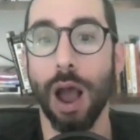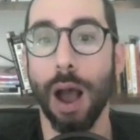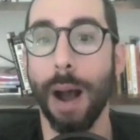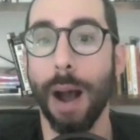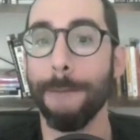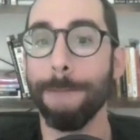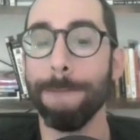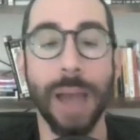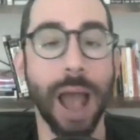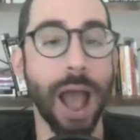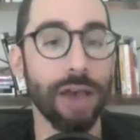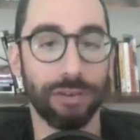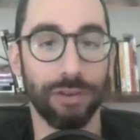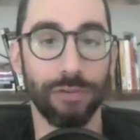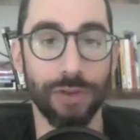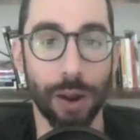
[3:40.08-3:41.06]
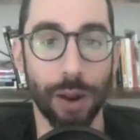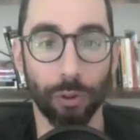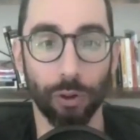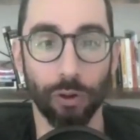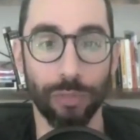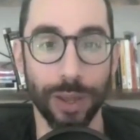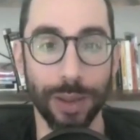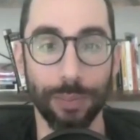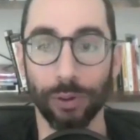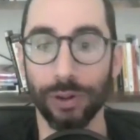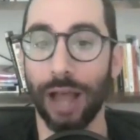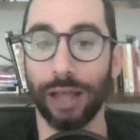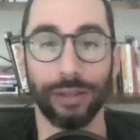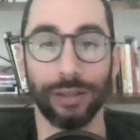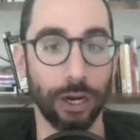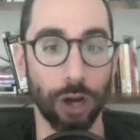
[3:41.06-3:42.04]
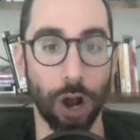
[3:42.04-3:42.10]
A massive number of people got
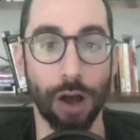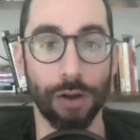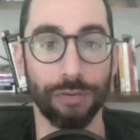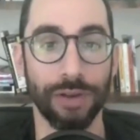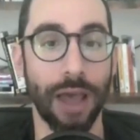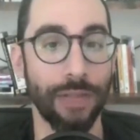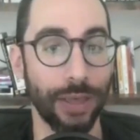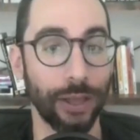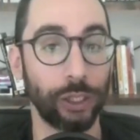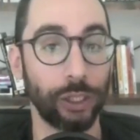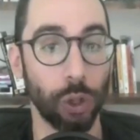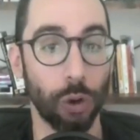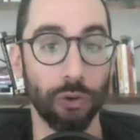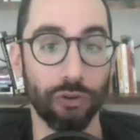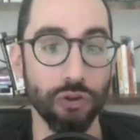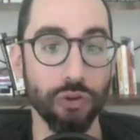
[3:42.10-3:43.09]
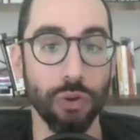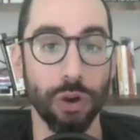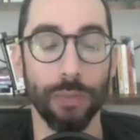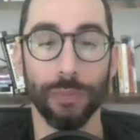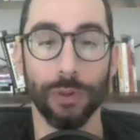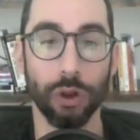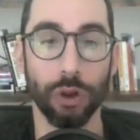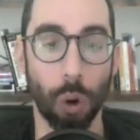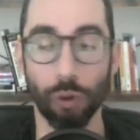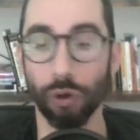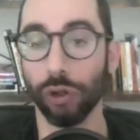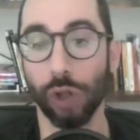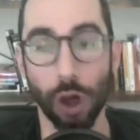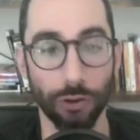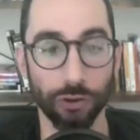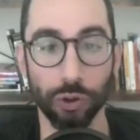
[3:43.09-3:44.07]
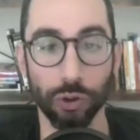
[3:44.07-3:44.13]
laid off and they chose to go to law
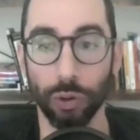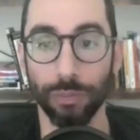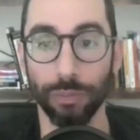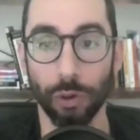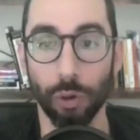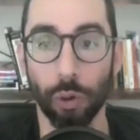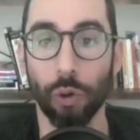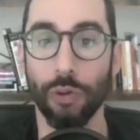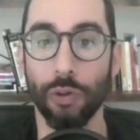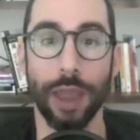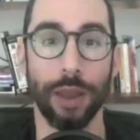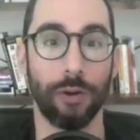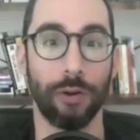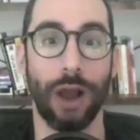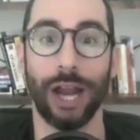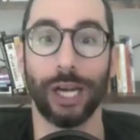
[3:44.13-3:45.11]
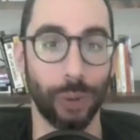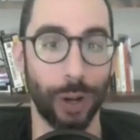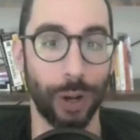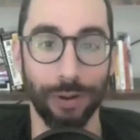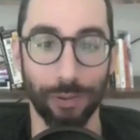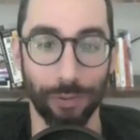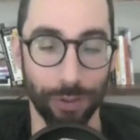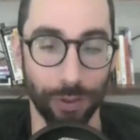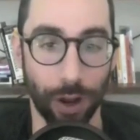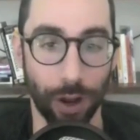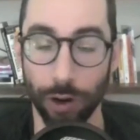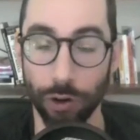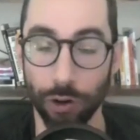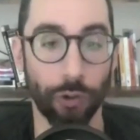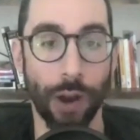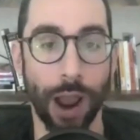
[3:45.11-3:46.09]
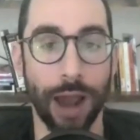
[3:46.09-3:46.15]
school or they graduated
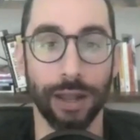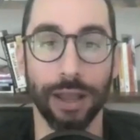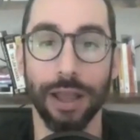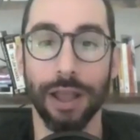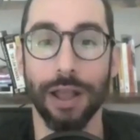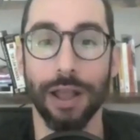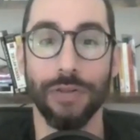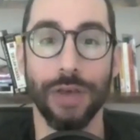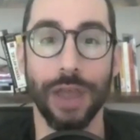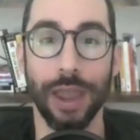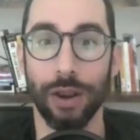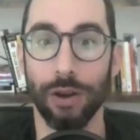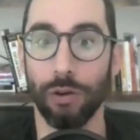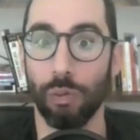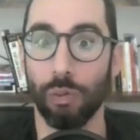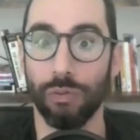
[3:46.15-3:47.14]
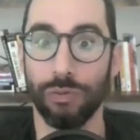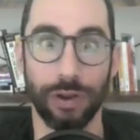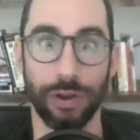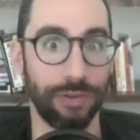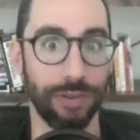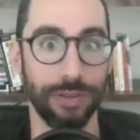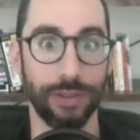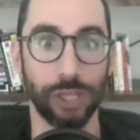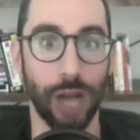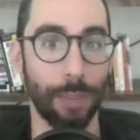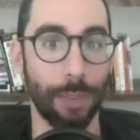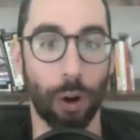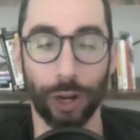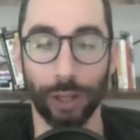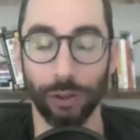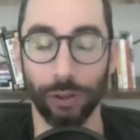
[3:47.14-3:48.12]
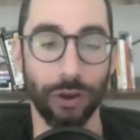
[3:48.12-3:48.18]
undergrad. They didn't see the job
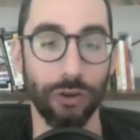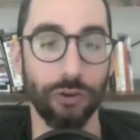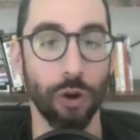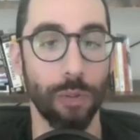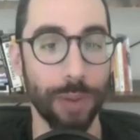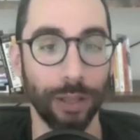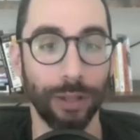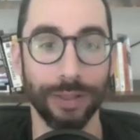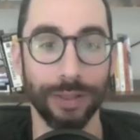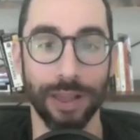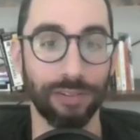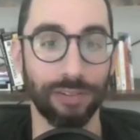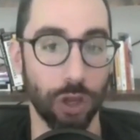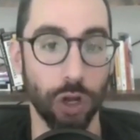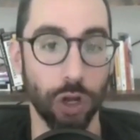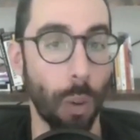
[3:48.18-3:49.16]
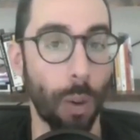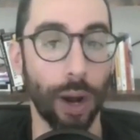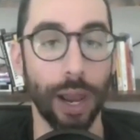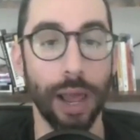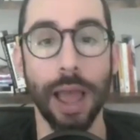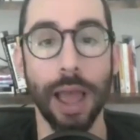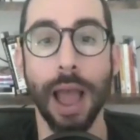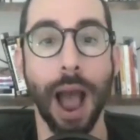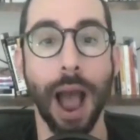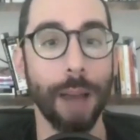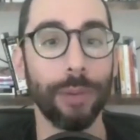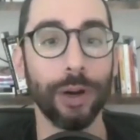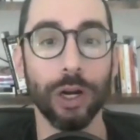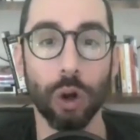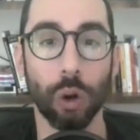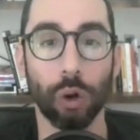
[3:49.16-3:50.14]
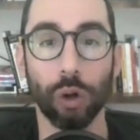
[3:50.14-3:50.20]
market looking too appealing. They said, you know what? I'm going to
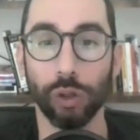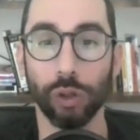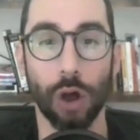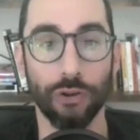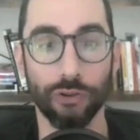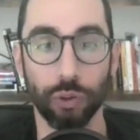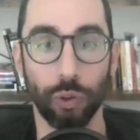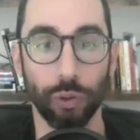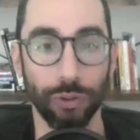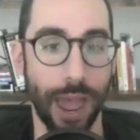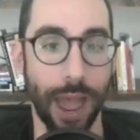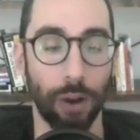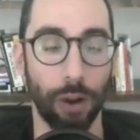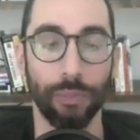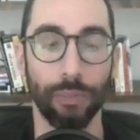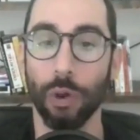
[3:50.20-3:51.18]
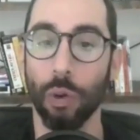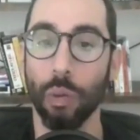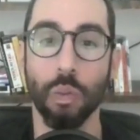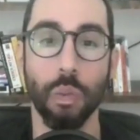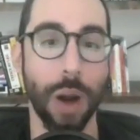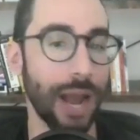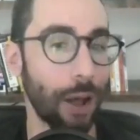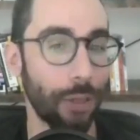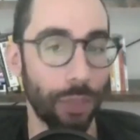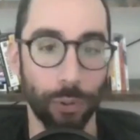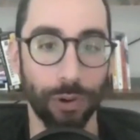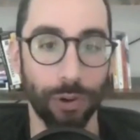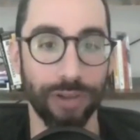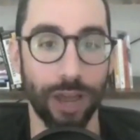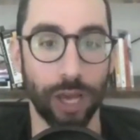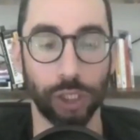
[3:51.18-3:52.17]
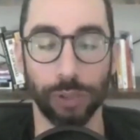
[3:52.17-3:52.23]
go to law school now wait out the
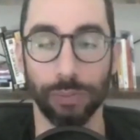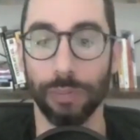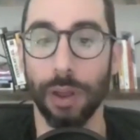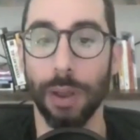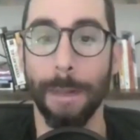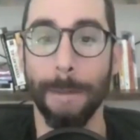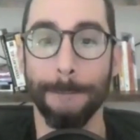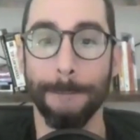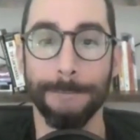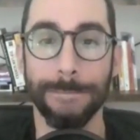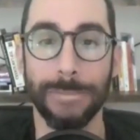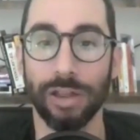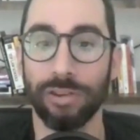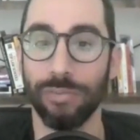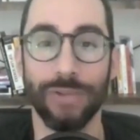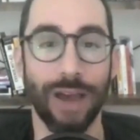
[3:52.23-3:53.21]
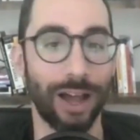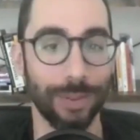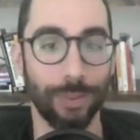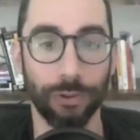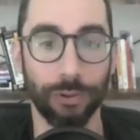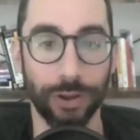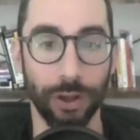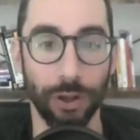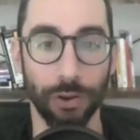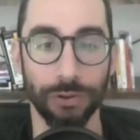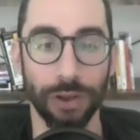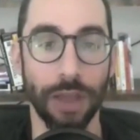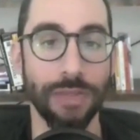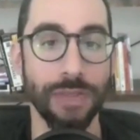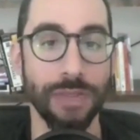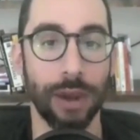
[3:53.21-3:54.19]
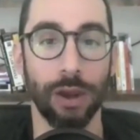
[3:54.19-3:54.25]
recession, get some valuable skills,
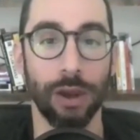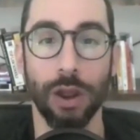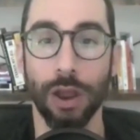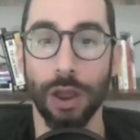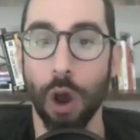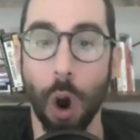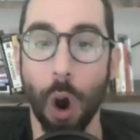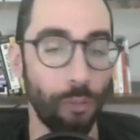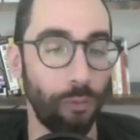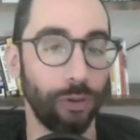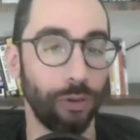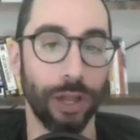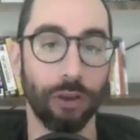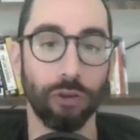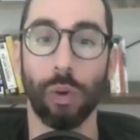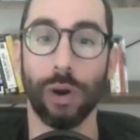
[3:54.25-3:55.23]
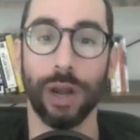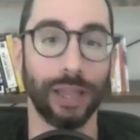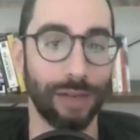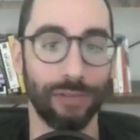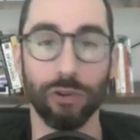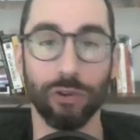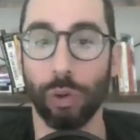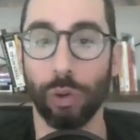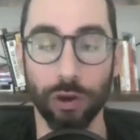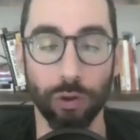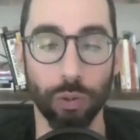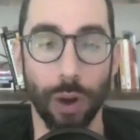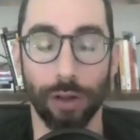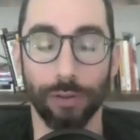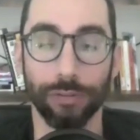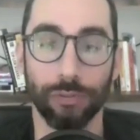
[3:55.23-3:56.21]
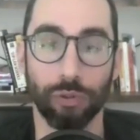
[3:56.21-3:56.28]
and then hopefully 2011,
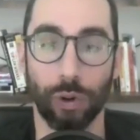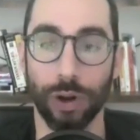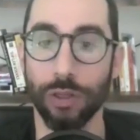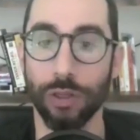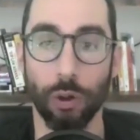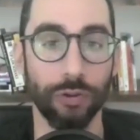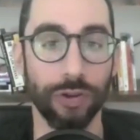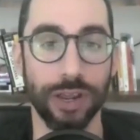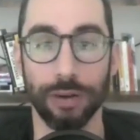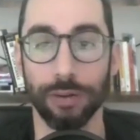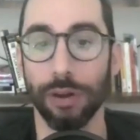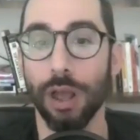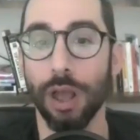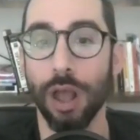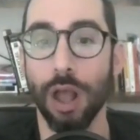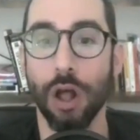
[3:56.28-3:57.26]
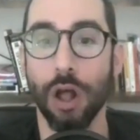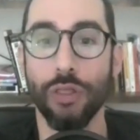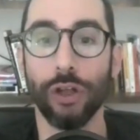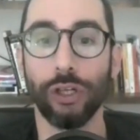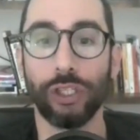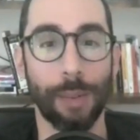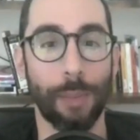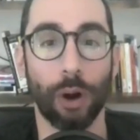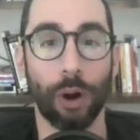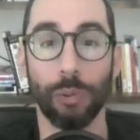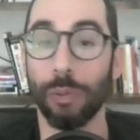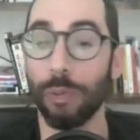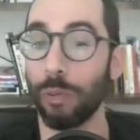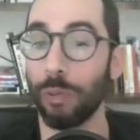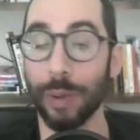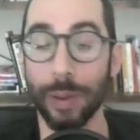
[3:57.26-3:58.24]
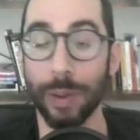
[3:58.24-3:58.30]
2012, 2013, the job market will,
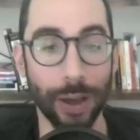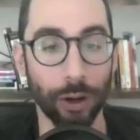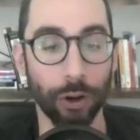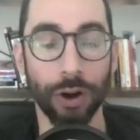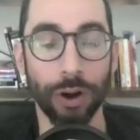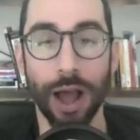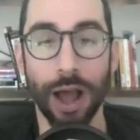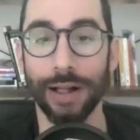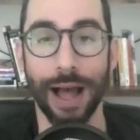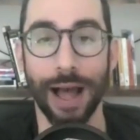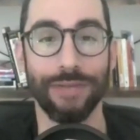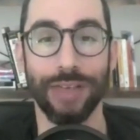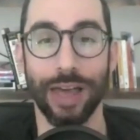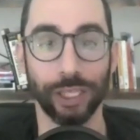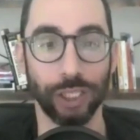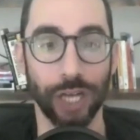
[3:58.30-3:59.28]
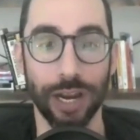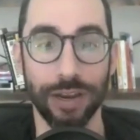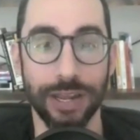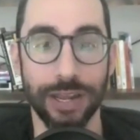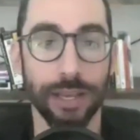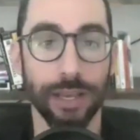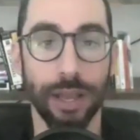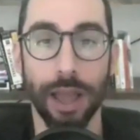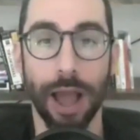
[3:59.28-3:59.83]
will be better. I'll have that JD.